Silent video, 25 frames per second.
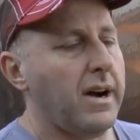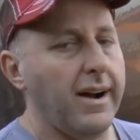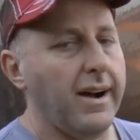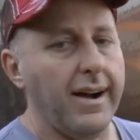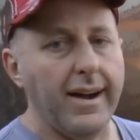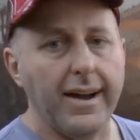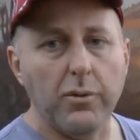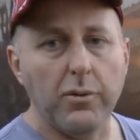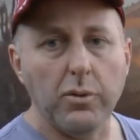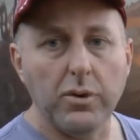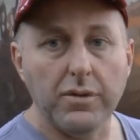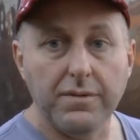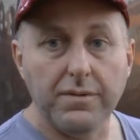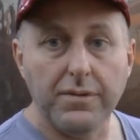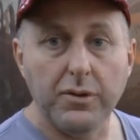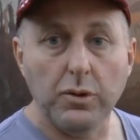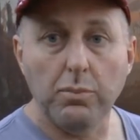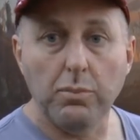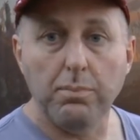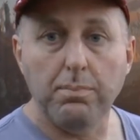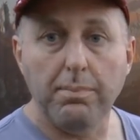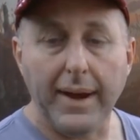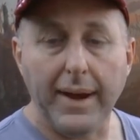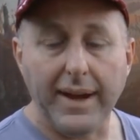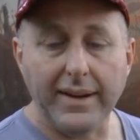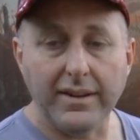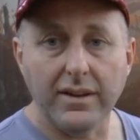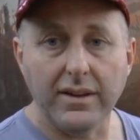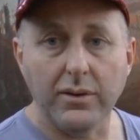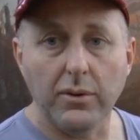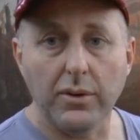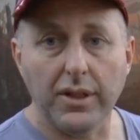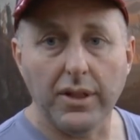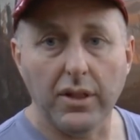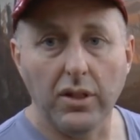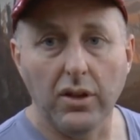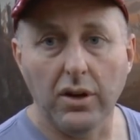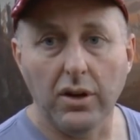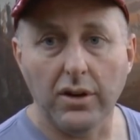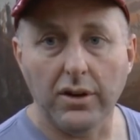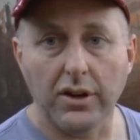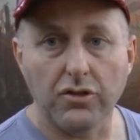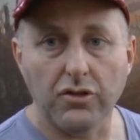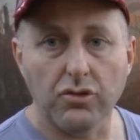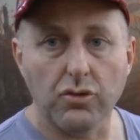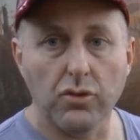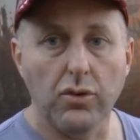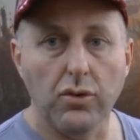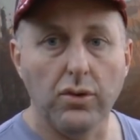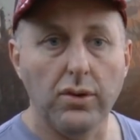I would feel better with a longer
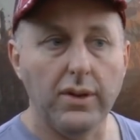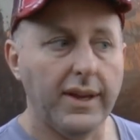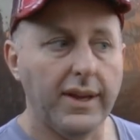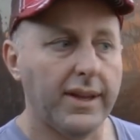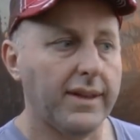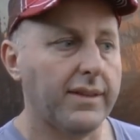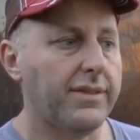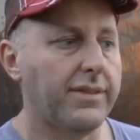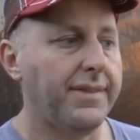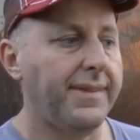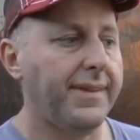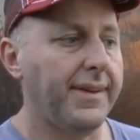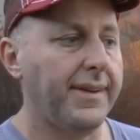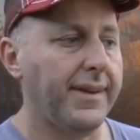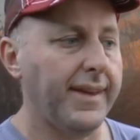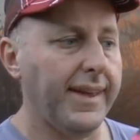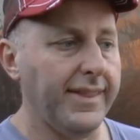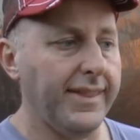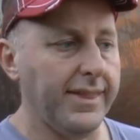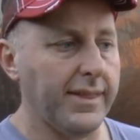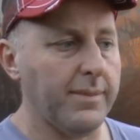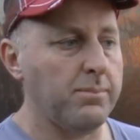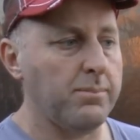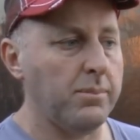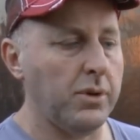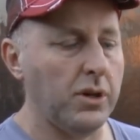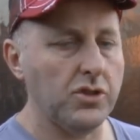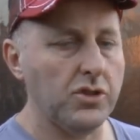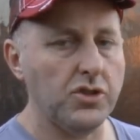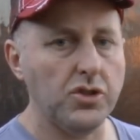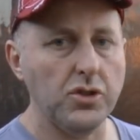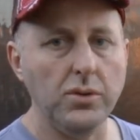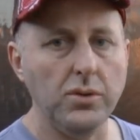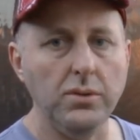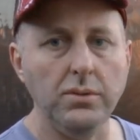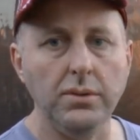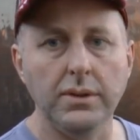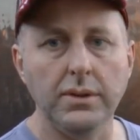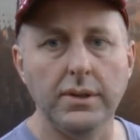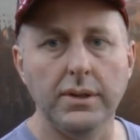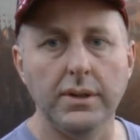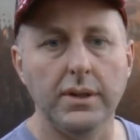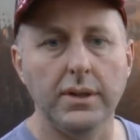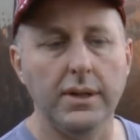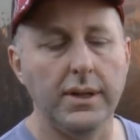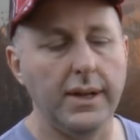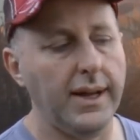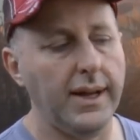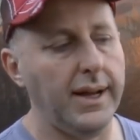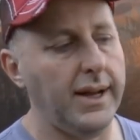draw length in the module,
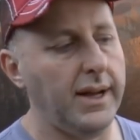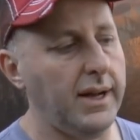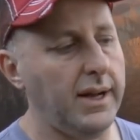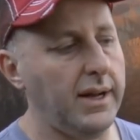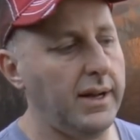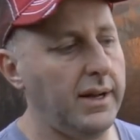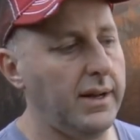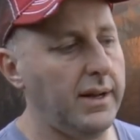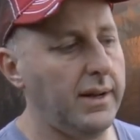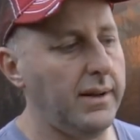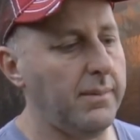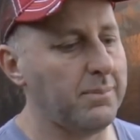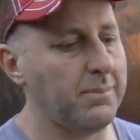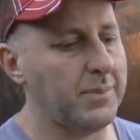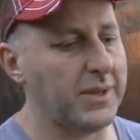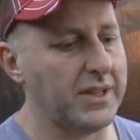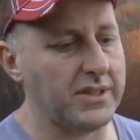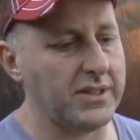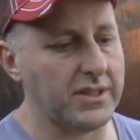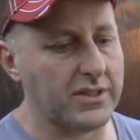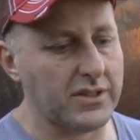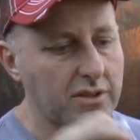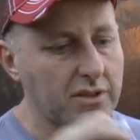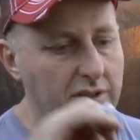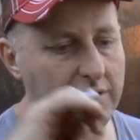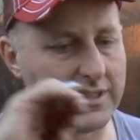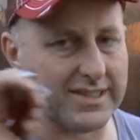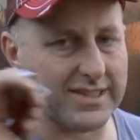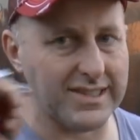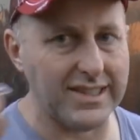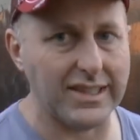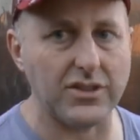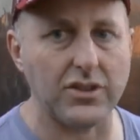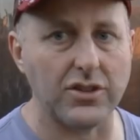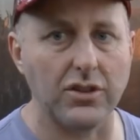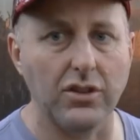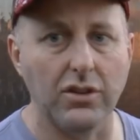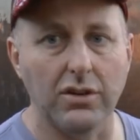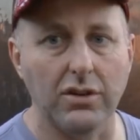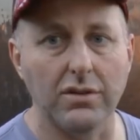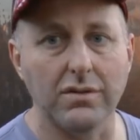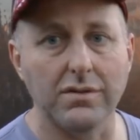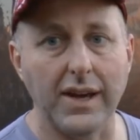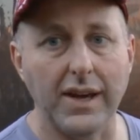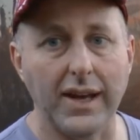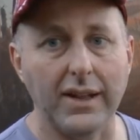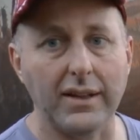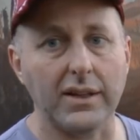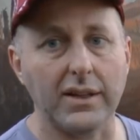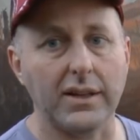because it's got such a long
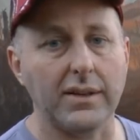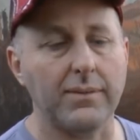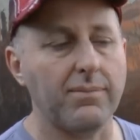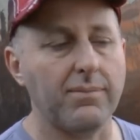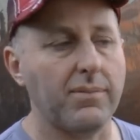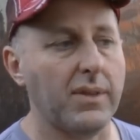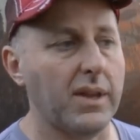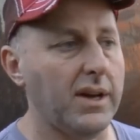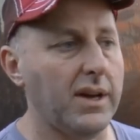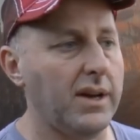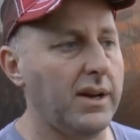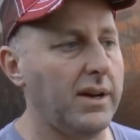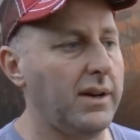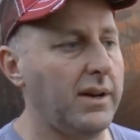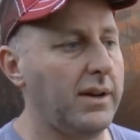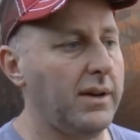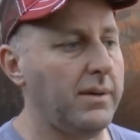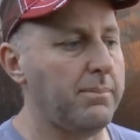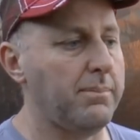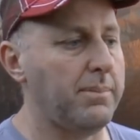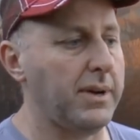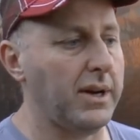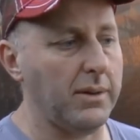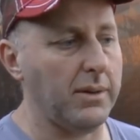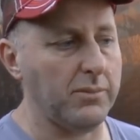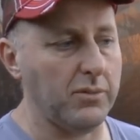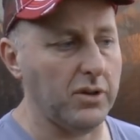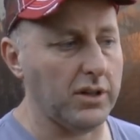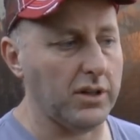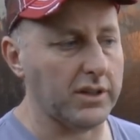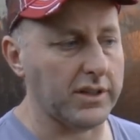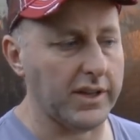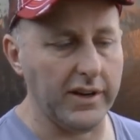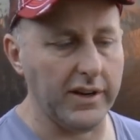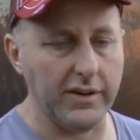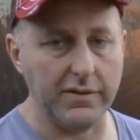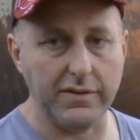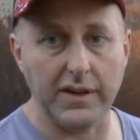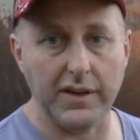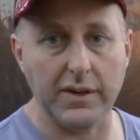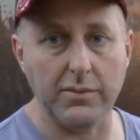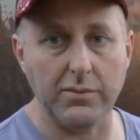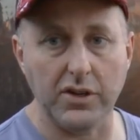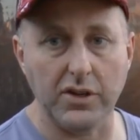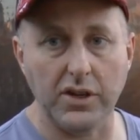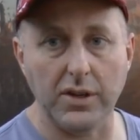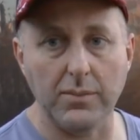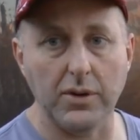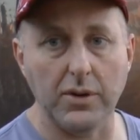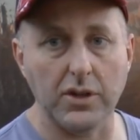valley. But I'm not going to fit a
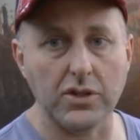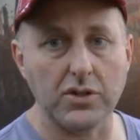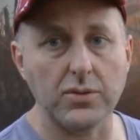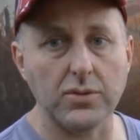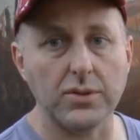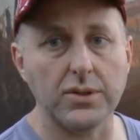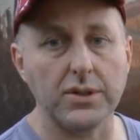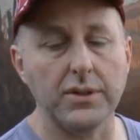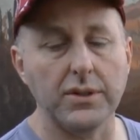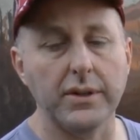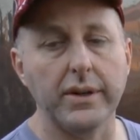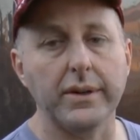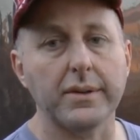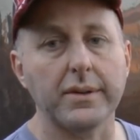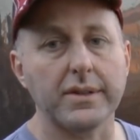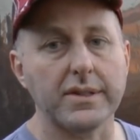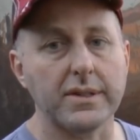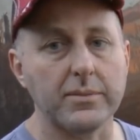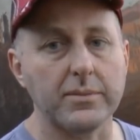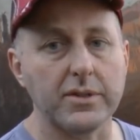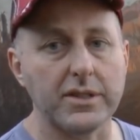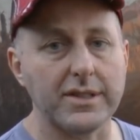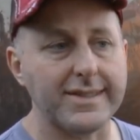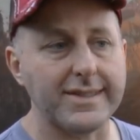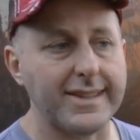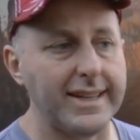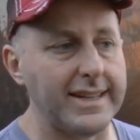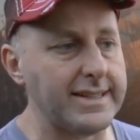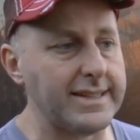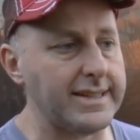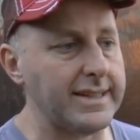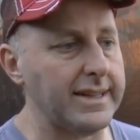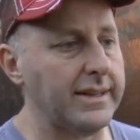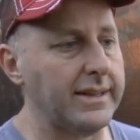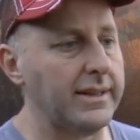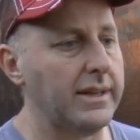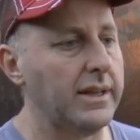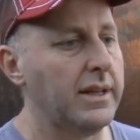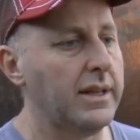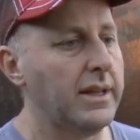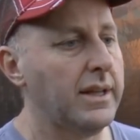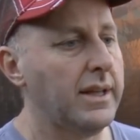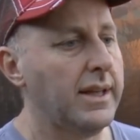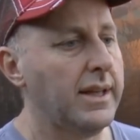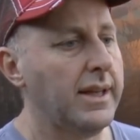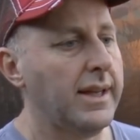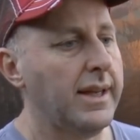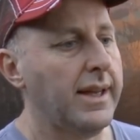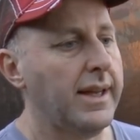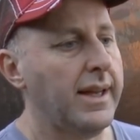new module to it because I'm just testing.
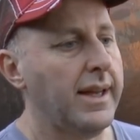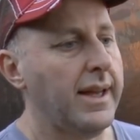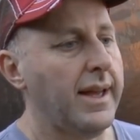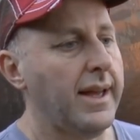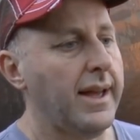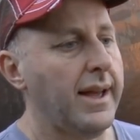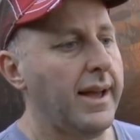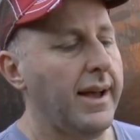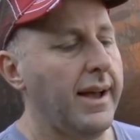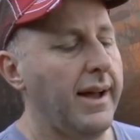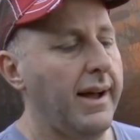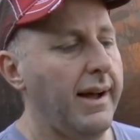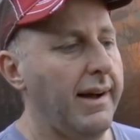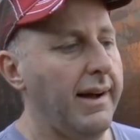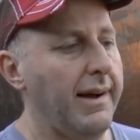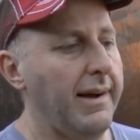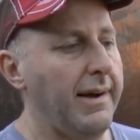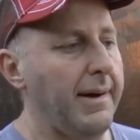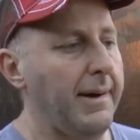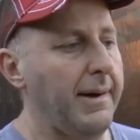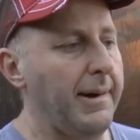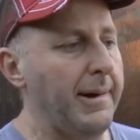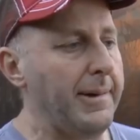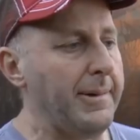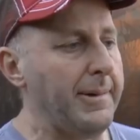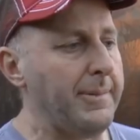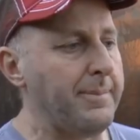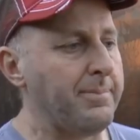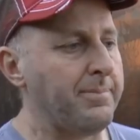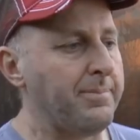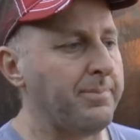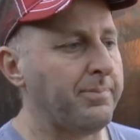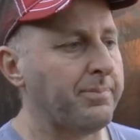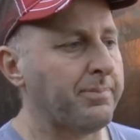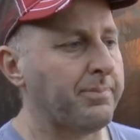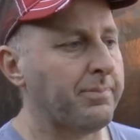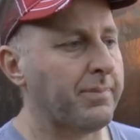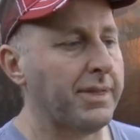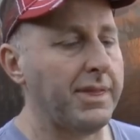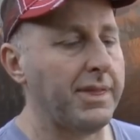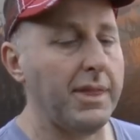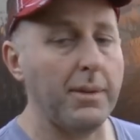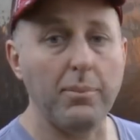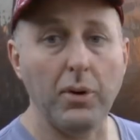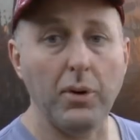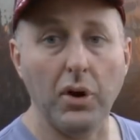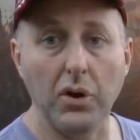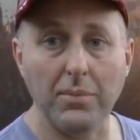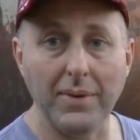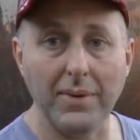The
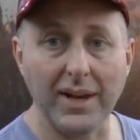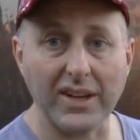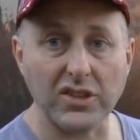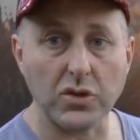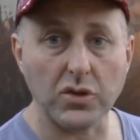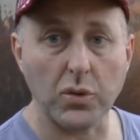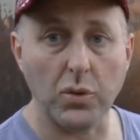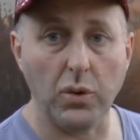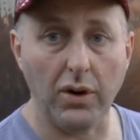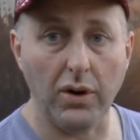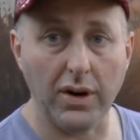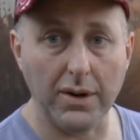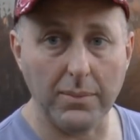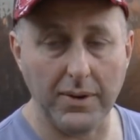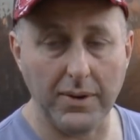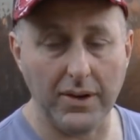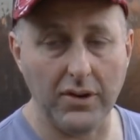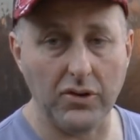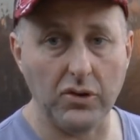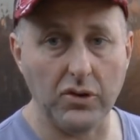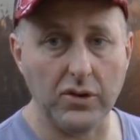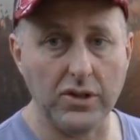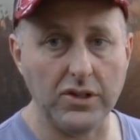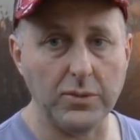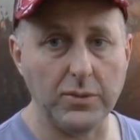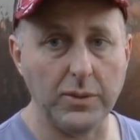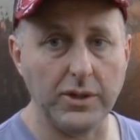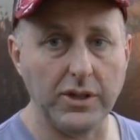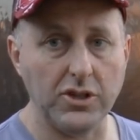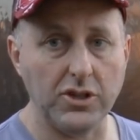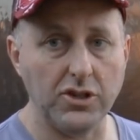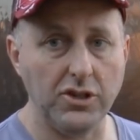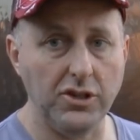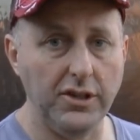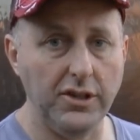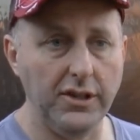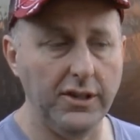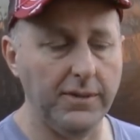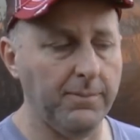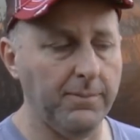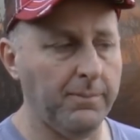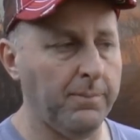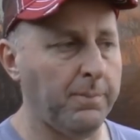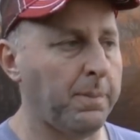bow makes quite a bit of noise when you shoot it.